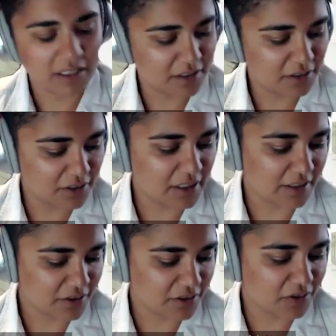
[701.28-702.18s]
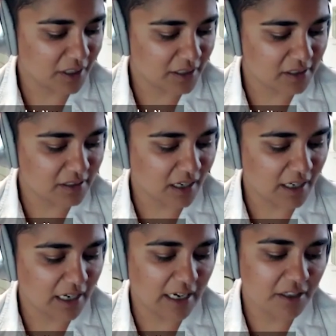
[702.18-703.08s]
and so your case is
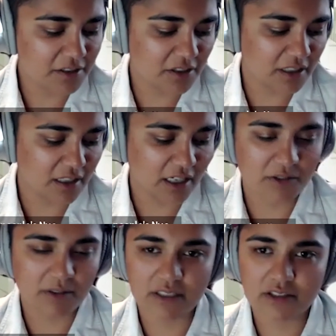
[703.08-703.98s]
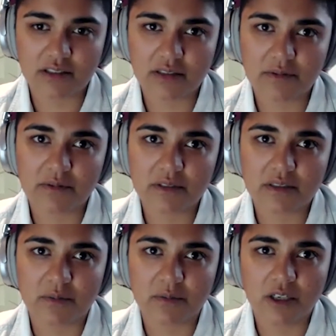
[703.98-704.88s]
how does the hydroelectricity
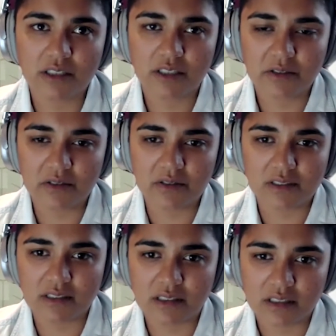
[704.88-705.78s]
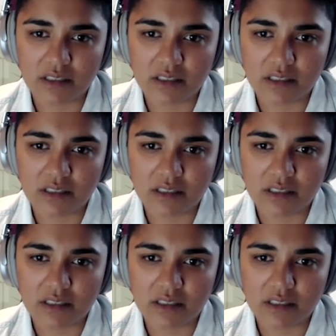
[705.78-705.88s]
system work that you're using?